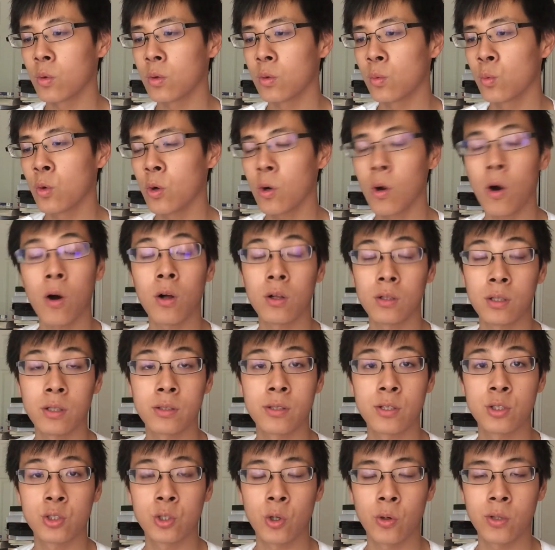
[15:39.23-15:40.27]
we're all on
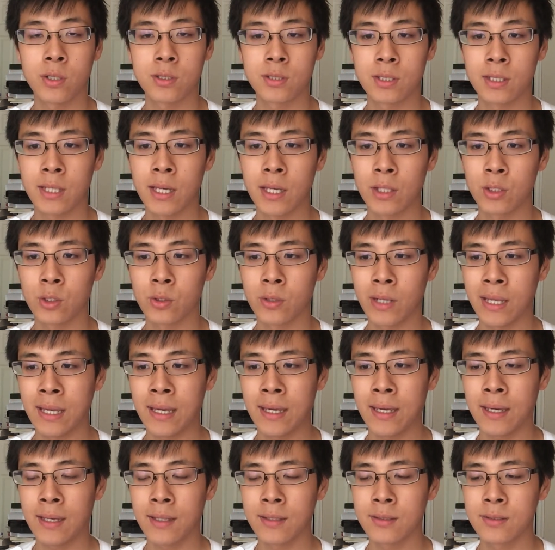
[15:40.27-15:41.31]
this journey together
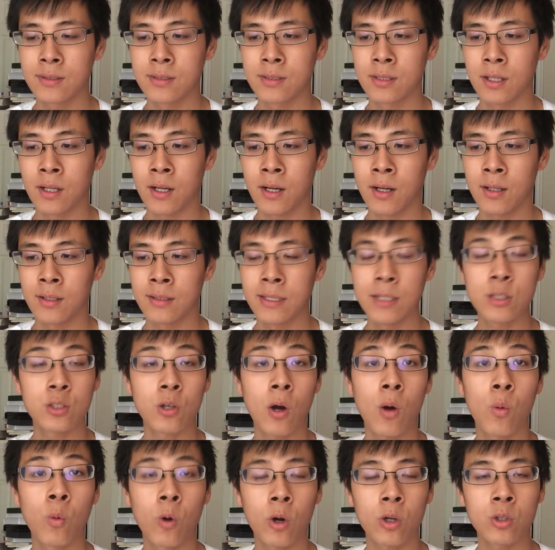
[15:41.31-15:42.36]
and let's
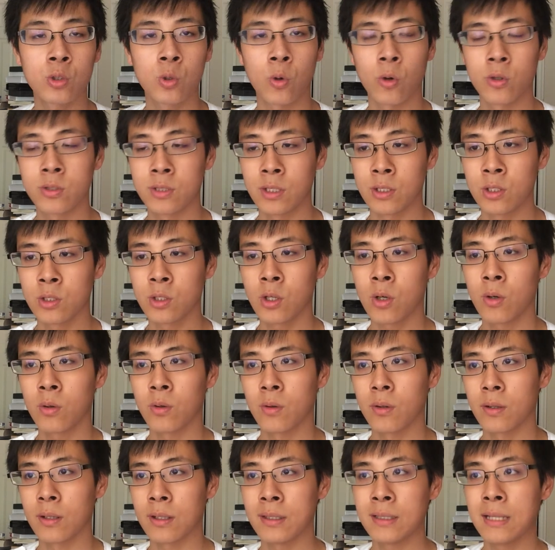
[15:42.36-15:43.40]
all work towards it.
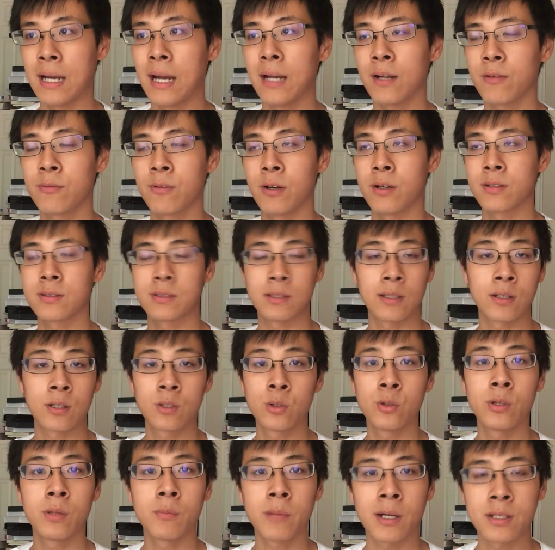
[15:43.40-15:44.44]
A lot of us,
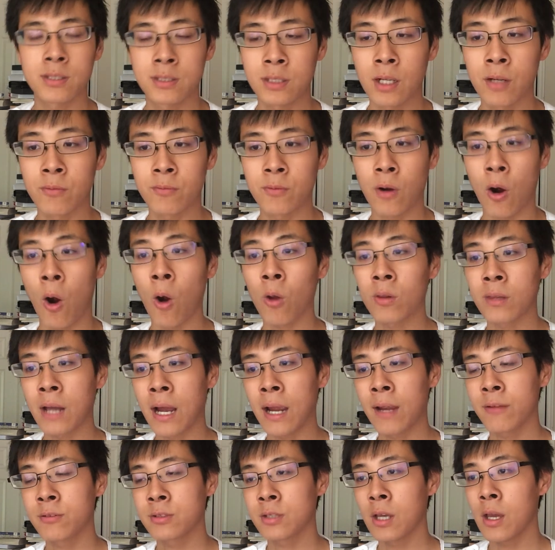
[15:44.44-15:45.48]
including myself, our
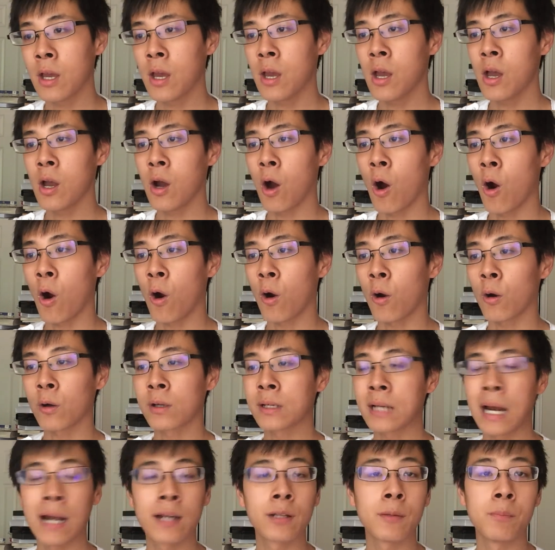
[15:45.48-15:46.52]
lives are
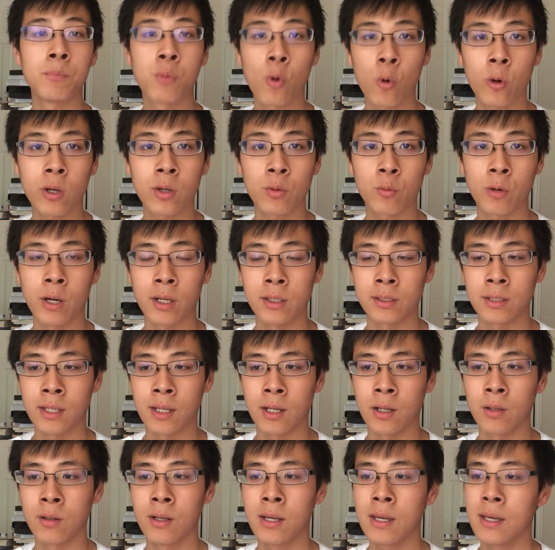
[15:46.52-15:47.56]
kind of boring right
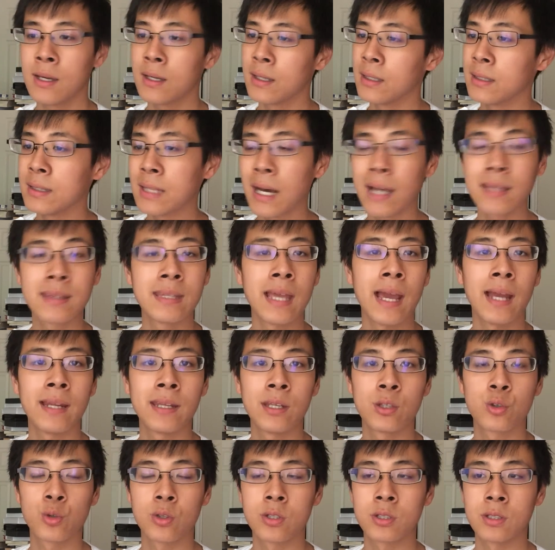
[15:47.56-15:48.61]
now. Not that
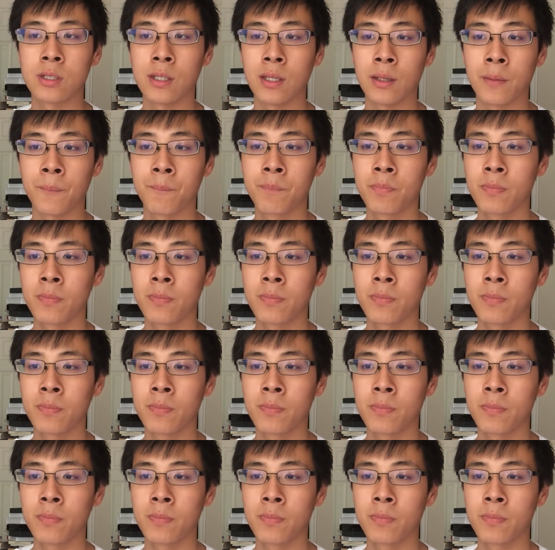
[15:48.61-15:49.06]
interesting.